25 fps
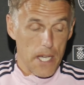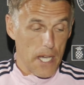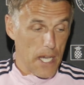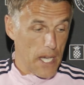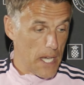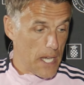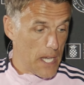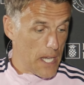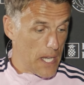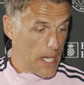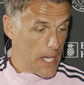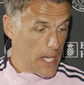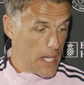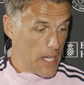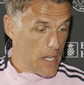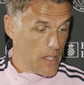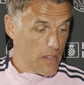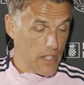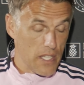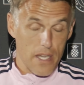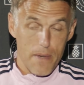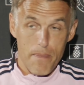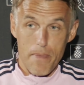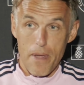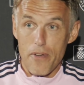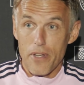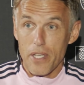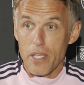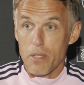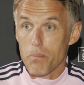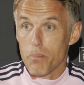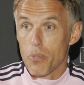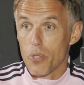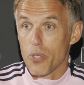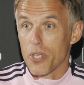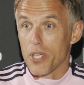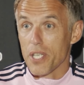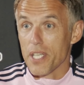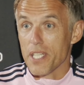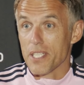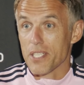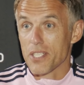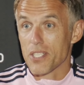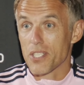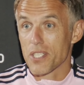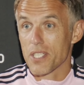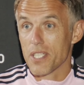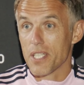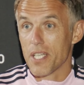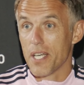American
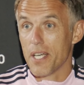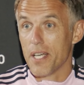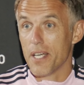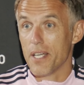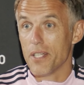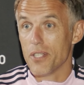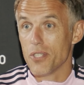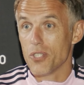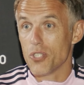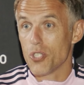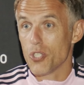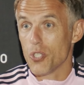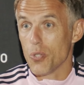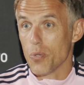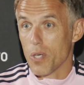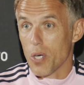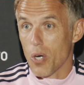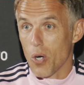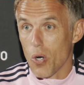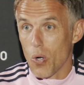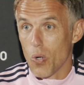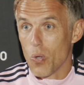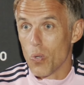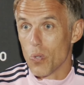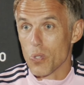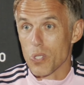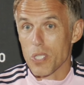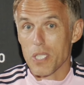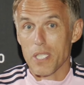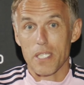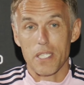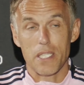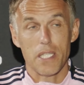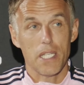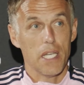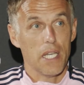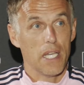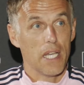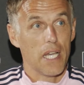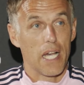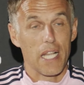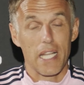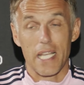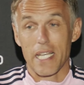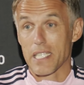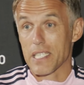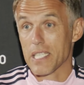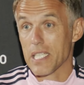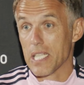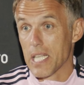pundits, Stuart Holding,
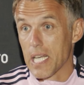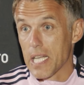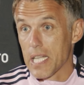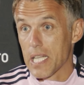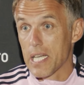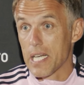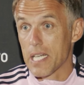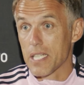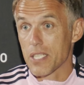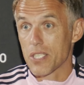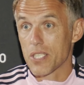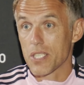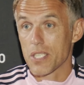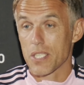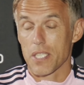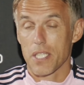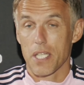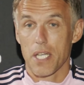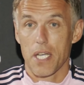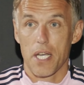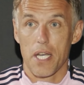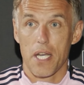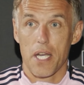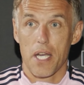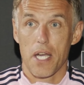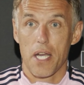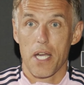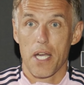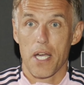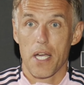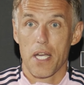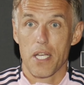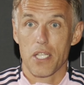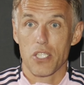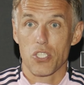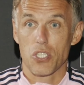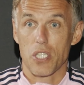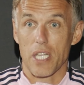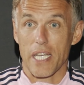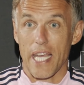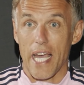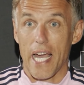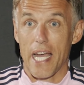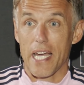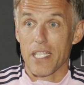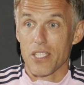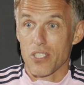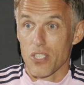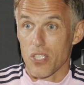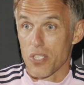Alexi Lalas, the
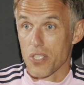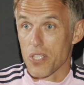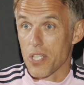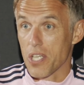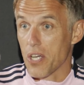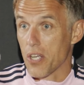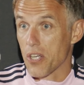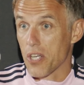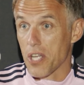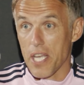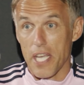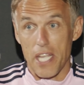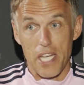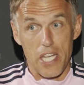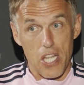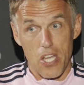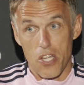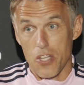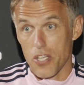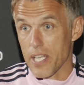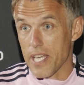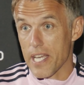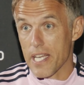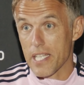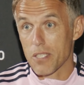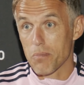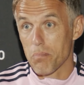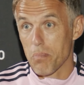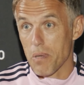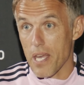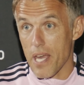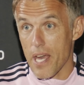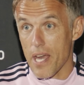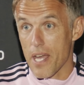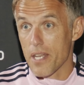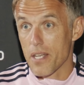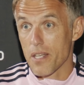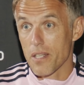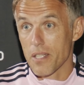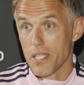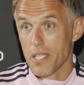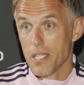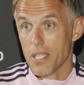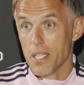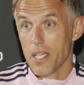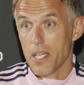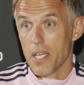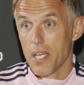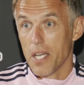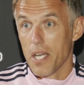guys on ESPN,
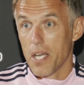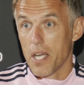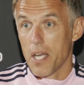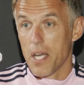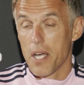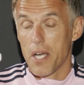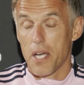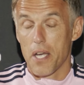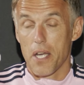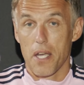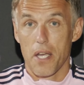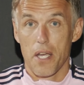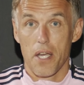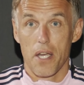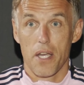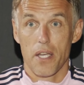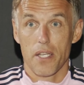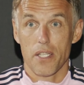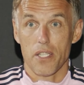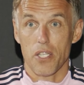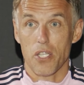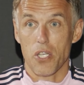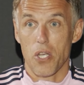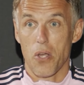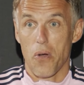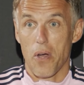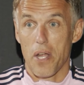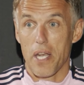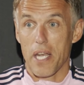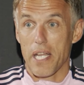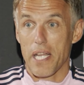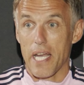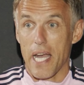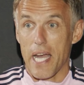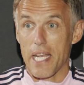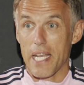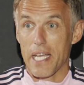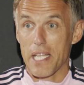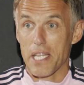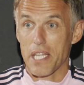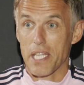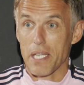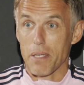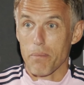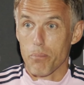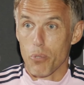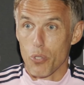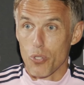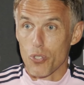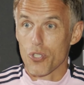and I
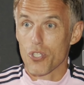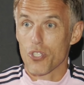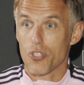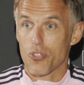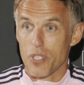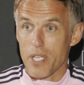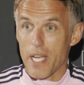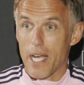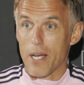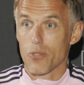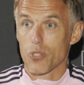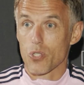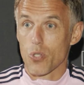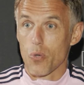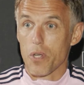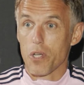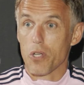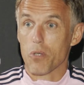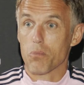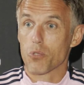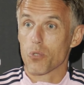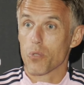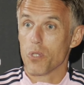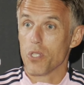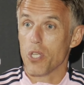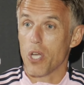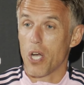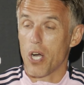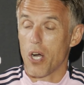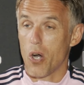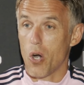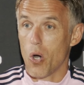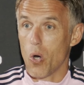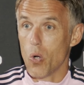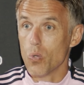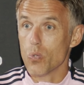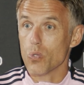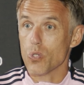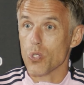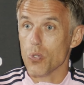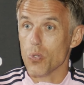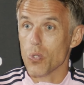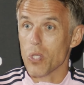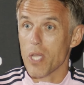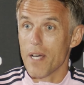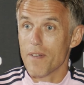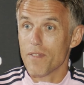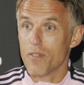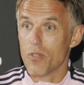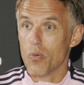think punditry now is going up to a whole new
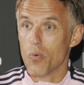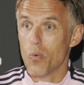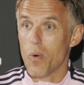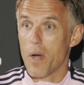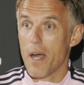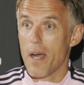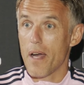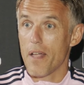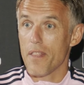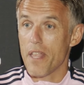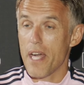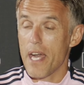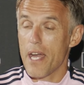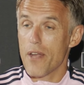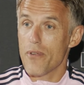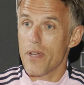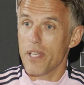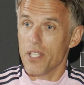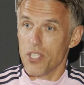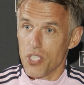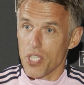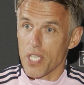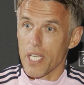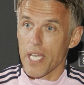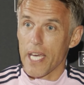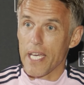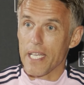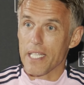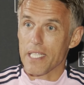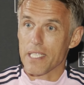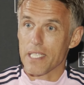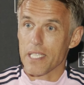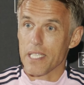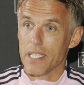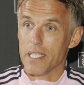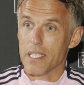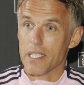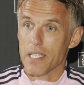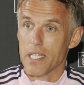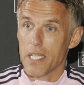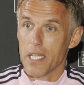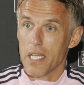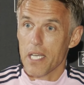level where they're educating